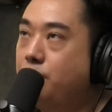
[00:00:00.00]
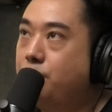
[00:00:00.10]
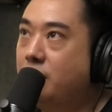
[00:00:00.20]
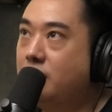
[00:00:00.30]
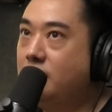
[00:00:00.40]

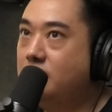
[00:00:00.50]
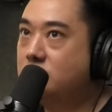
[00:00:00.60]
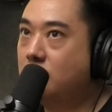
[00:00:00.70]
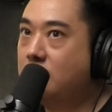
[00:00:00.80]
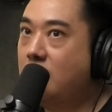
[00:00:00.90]
But these
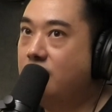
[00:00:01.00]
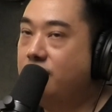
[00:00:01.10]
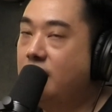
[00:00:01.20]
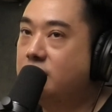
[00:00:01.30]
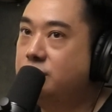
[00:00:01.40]
are kind of
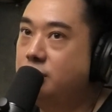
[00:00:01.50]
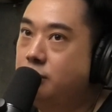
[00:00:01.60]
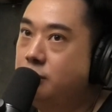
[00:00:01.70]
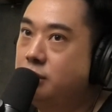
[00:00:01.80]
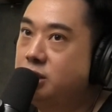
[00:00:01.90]

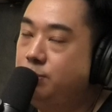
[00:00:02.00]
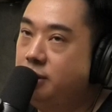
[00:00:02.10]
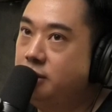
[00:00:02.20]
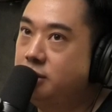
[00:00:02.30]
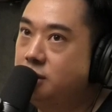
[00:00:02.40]
external
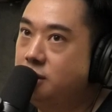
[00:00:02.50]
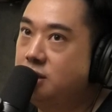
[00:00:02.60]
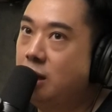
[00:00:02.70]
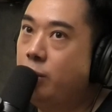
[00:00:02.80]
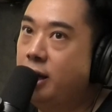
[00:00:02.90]
experiences
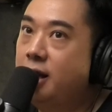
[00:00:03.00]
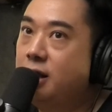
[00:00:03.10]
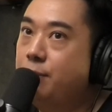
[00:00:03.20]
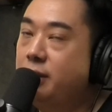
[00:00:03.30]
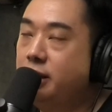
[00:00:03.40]
that we end
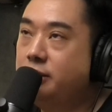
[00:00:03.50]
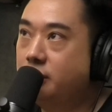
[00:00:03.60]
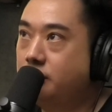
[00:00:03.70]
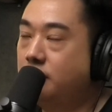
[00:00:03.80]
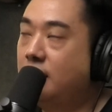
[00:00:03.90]
up
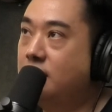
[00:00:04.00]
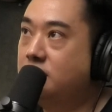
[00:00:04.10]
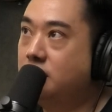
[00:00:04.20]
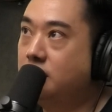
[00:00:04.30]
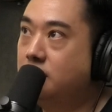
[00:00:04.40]

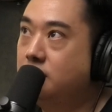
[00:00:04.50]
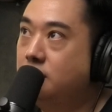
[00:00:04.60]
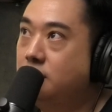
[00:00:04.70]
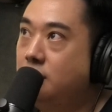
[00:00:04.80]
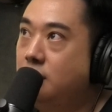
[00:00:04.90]
internalizing
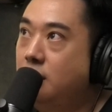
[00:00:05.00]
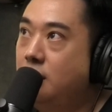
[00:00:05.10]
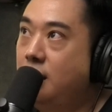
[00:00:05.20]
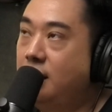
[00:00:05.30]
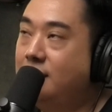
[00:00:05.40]

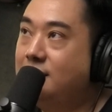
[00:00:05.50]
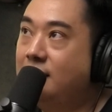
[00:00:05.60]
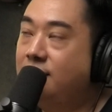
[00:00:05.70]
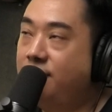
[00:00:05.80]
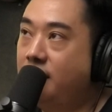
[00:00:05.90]
and
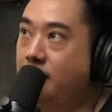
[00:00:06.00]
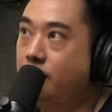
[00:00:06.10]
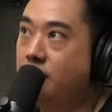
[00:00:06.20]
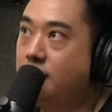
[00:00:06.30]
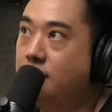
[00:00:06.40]
identifying
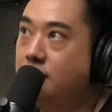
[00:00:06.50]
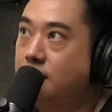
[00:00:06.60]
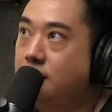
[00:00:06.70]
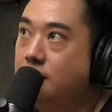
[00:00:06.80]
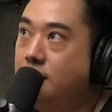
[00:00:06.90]
with.
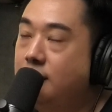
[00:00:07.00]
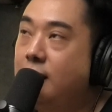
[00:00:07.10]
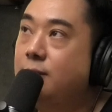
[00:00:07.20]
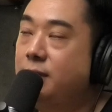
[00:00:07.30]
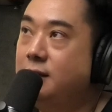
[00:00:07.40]
And that
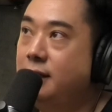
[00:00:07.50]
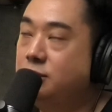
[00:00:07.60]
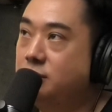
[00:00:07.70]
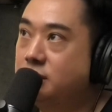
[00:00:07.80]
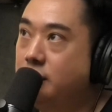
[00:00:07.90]
can be a
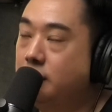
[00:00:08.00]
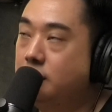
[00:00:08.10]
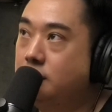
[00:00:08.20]
dangerous thing.